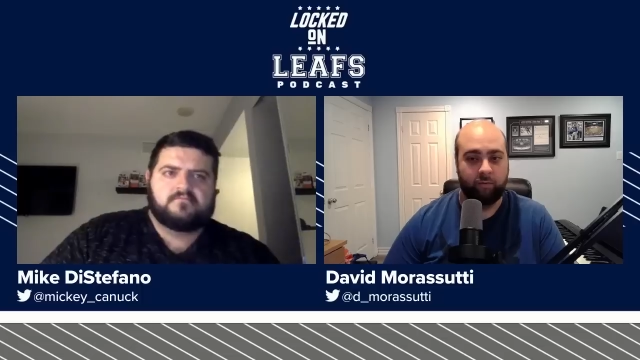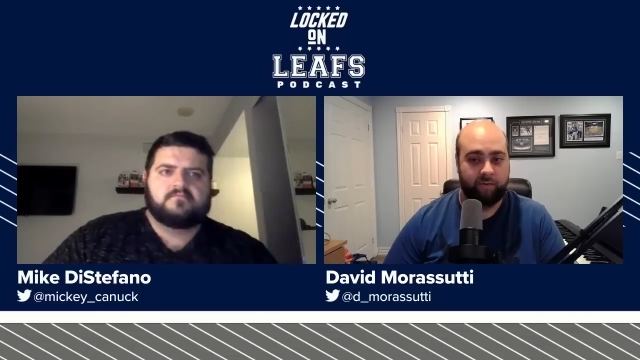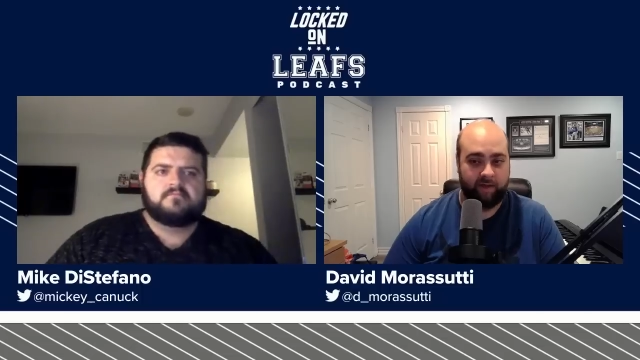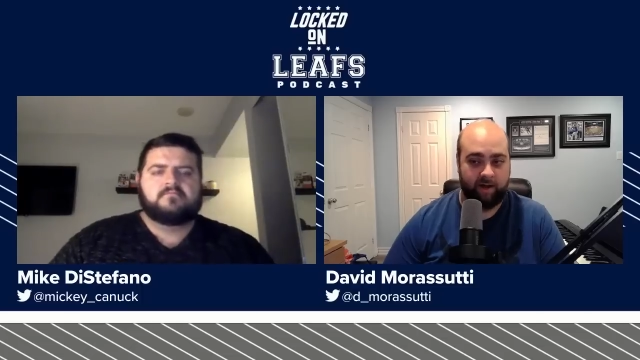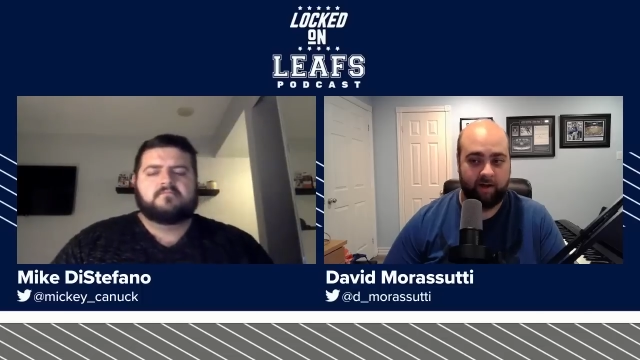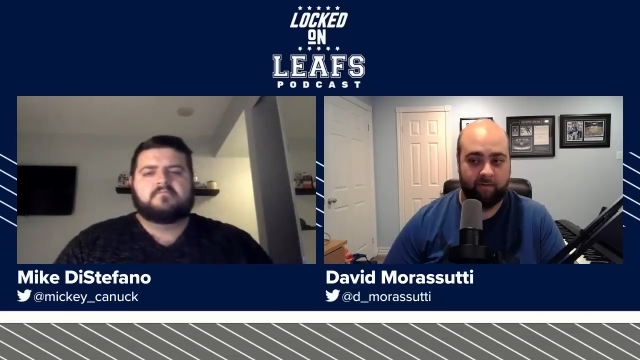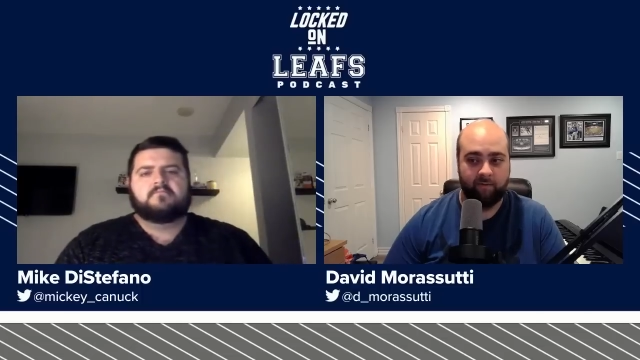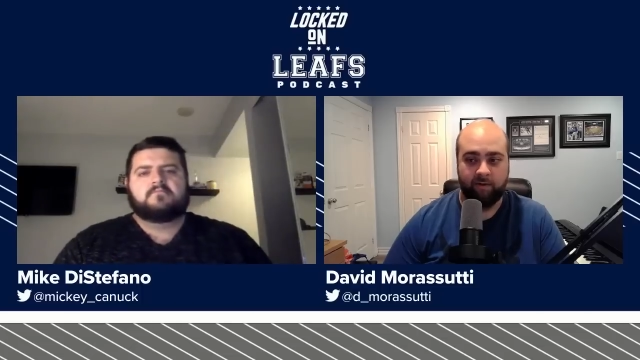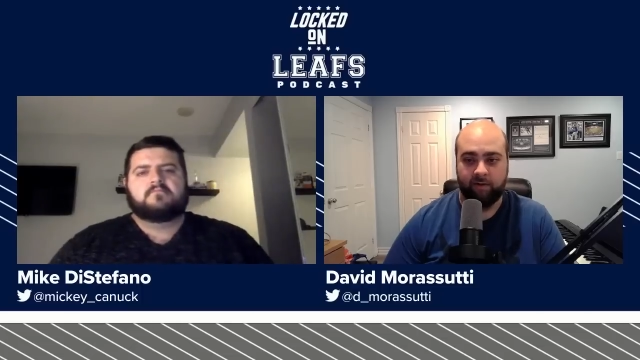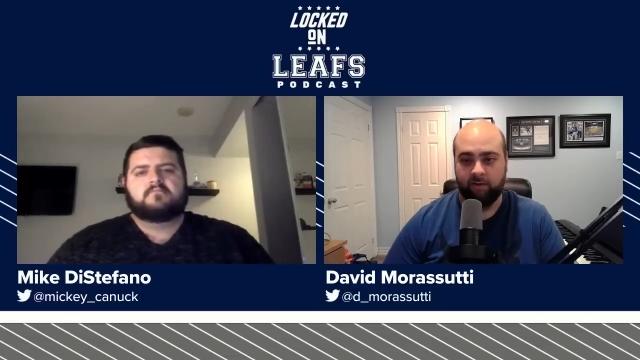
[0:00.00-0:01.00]
Speaker 1: when they have
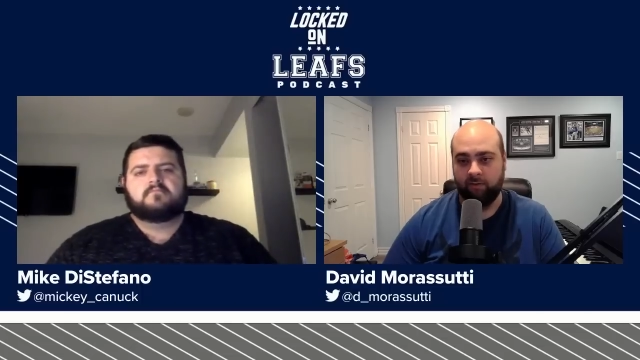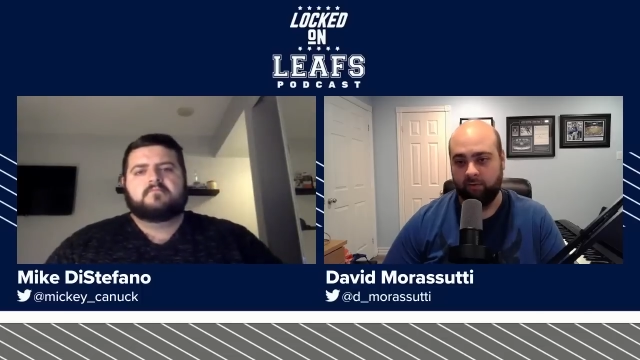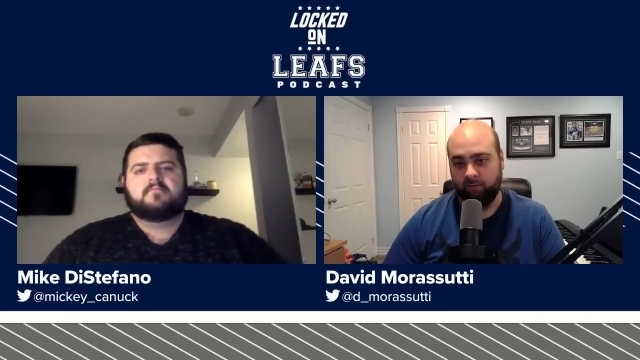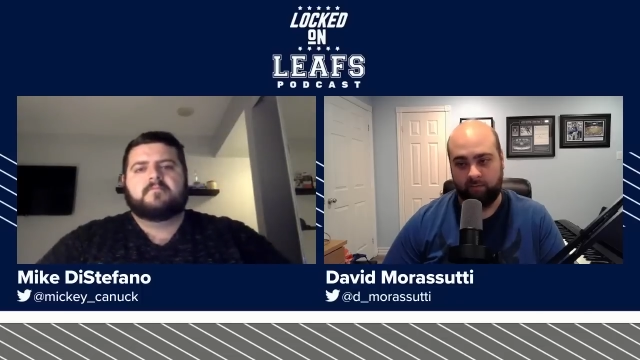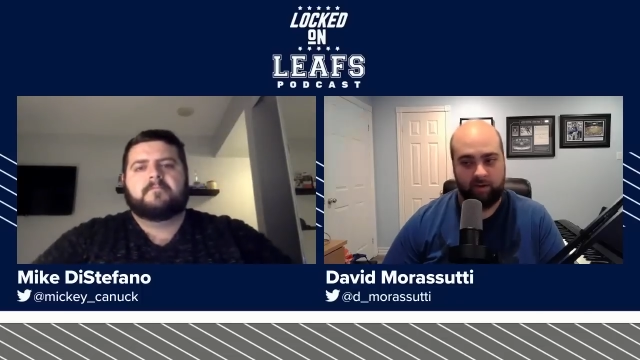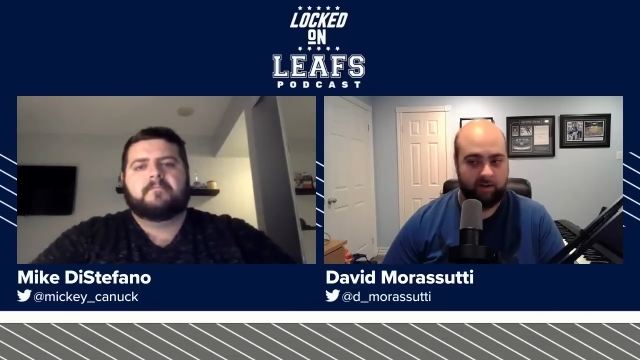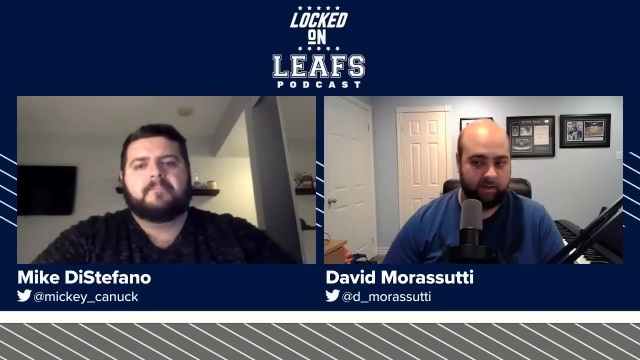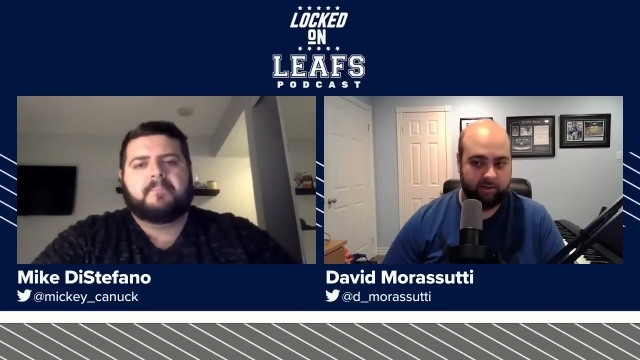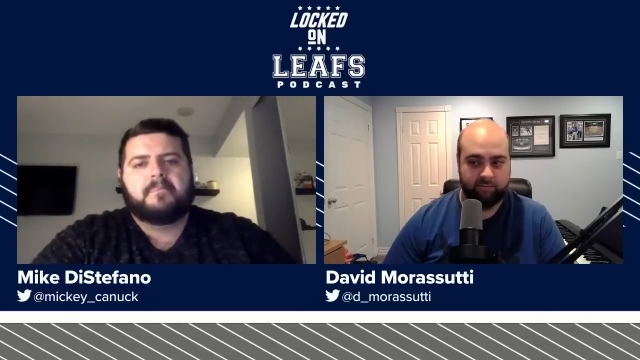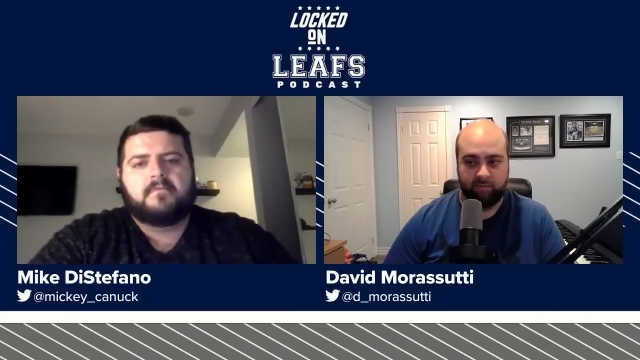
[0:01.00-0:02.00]
their
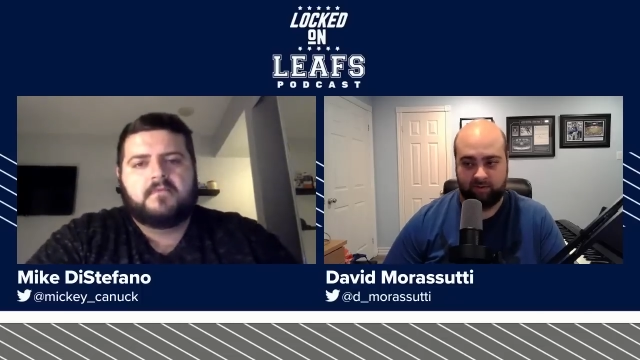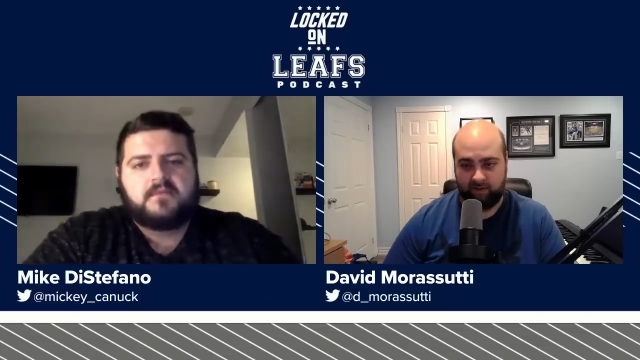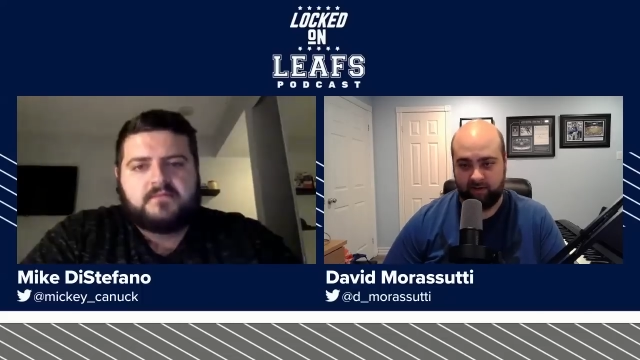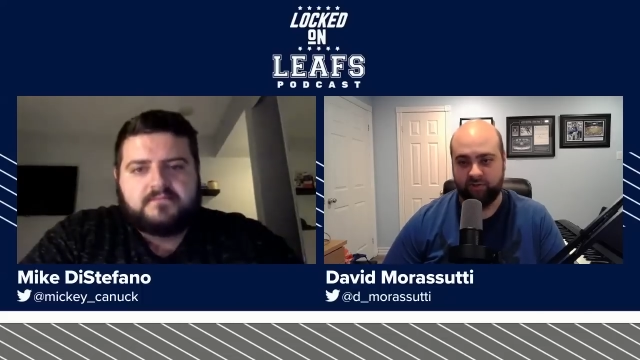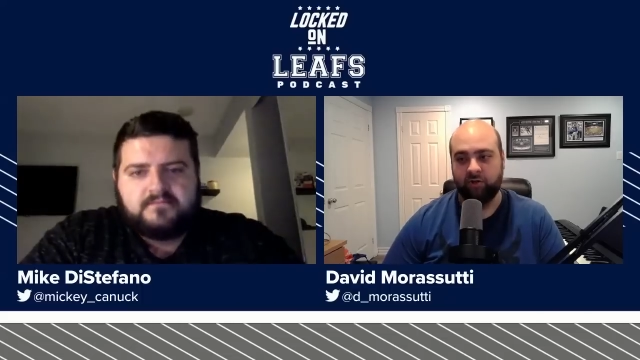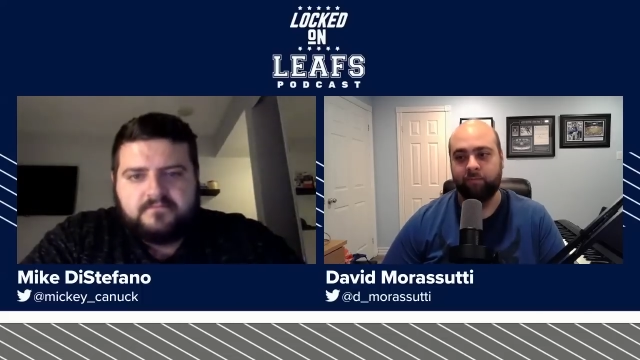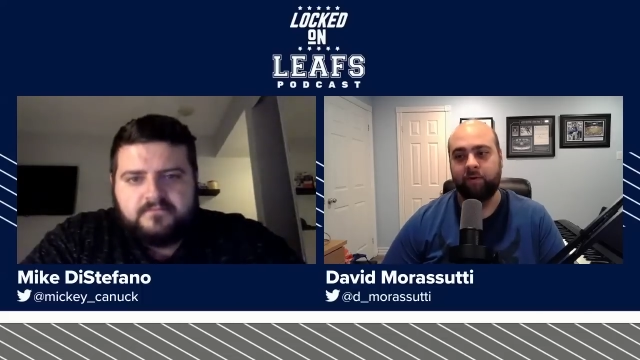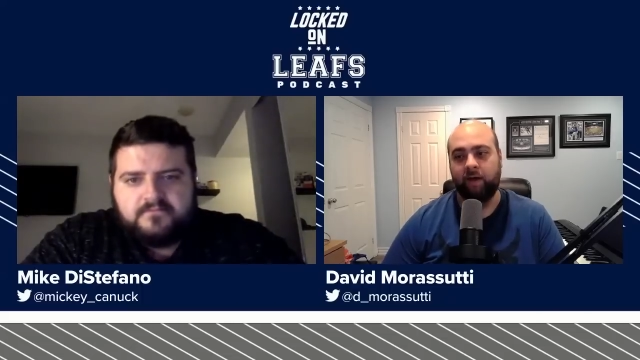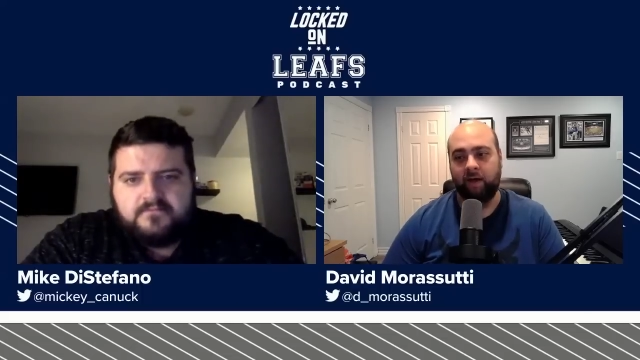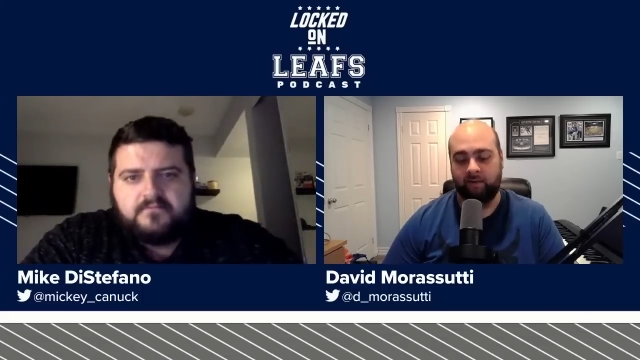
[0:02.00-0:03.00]
meetings with the NHLPA